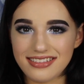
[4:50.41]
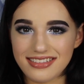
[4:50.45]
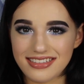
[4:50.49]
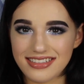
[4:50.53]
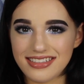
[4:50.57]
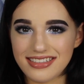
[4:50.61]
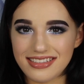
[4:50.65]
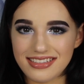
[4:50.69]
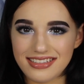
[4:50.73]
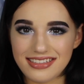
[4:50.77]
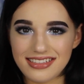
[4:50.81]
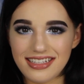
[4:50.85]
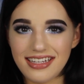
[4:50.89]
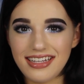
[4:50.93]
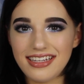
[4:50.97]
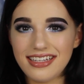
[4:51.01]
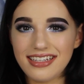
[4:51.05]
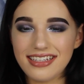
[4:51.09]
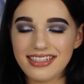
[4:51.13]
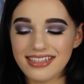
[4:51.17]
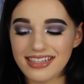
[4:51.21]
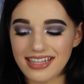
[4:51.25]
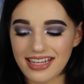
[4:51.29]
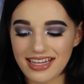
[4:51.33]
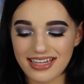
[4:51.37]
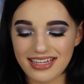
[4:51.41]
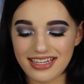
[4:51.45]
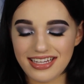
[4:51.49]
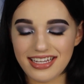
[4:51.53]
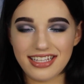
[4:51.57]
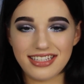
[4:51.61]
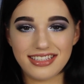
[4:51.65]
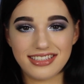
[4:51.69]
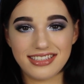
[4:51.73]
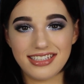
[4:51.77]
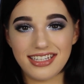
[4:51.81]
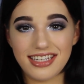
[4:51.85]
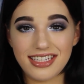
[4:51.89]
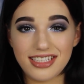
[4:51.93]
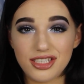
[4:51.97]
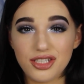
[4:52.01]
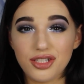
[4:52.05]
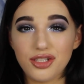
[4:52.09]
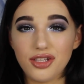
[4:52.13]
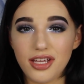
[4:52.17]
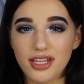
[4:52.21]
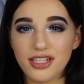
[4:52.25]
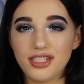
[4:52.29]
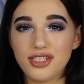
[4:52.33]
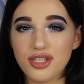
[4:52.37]
Just saying, like it's
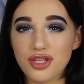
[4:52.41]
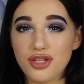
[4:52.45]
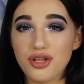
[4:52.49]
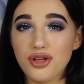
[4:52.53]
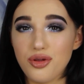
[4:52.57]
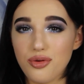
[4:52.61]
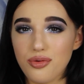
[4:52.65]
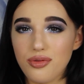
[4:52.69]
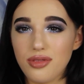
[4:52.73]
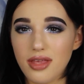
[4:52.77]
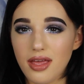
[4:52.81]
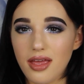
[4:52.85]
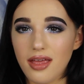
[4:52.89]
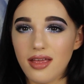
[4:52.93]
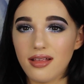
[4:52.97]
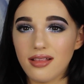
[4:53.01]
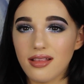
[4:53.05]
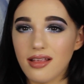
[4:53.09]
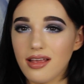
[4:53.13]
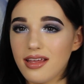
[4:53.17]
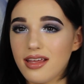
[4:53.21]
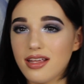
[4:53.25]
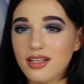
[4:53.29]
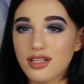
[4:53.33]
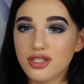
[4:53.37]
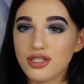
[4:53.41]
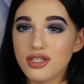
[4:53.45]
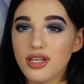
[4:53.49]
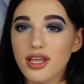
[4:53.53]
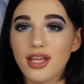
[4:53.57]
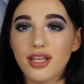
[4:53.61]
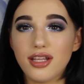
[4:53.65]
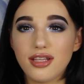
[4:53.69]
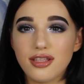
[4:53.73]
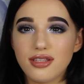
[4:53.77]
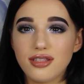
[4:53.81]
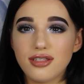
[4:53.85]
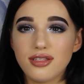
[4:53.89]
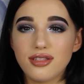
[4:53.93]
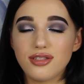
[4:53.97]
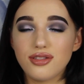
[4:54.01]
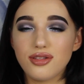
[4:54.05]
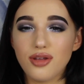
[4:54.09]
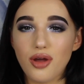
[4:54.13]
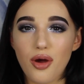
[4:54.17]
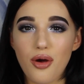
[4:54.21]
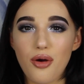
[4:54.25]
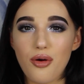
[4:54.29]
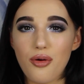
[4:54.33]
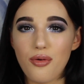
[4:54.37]
the new thing. Like it's
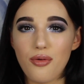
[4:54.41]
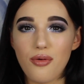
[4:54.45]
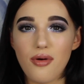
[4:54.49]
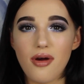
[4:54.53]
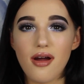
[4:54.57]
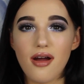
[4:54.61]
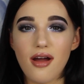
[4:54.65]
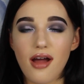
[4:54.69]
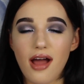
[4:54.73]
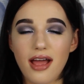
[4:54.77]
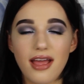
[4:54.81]
so